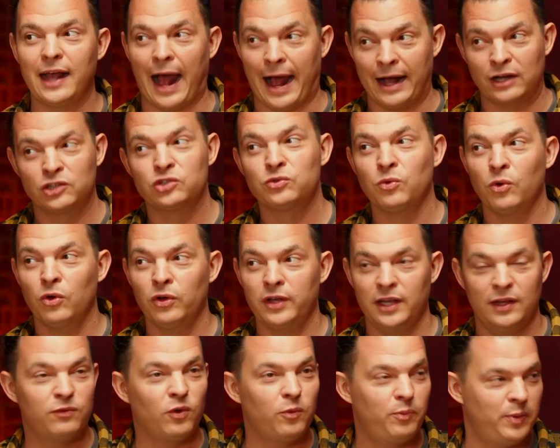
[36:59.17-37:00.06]
actual
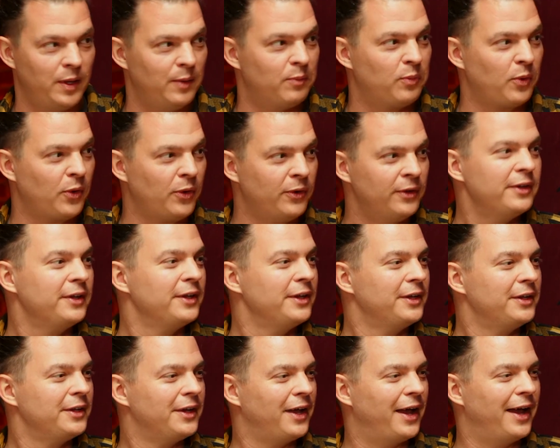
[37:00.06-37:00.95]
evil people.
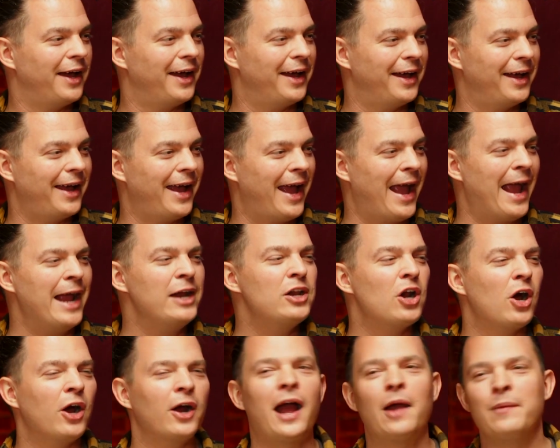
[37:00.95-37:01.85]
They do. Uh, Adar,
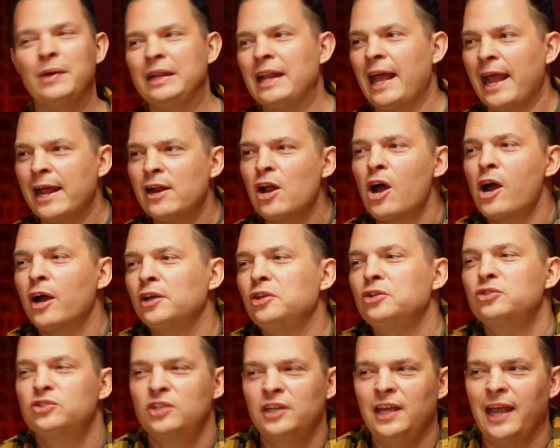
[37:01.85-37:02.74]
I mean, Adar, you
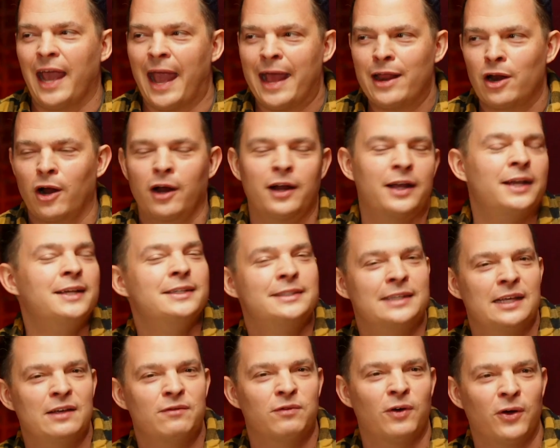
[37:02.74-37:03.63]
see Adar, he's
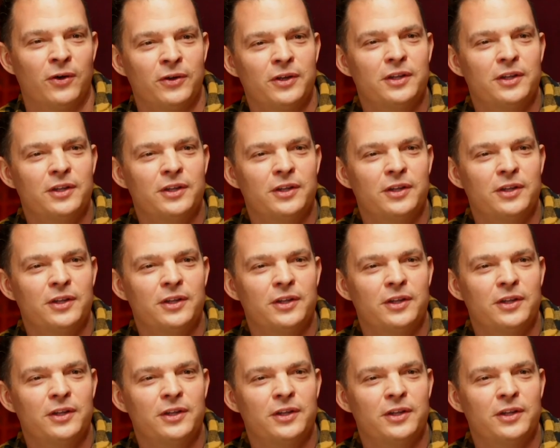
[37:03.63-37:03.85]
evil.